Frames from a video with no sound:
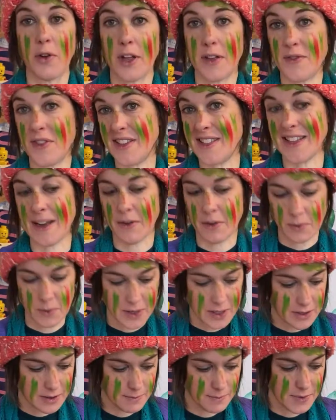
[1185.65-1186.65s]
of the south
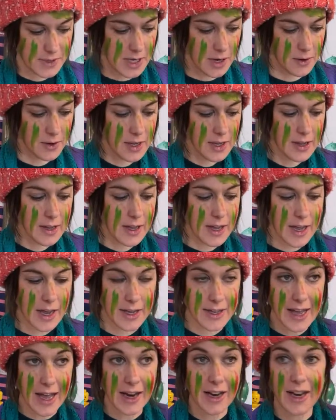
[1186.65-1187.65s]
wind. So
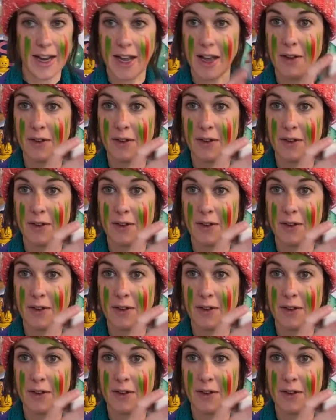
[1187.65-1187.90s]
Galileo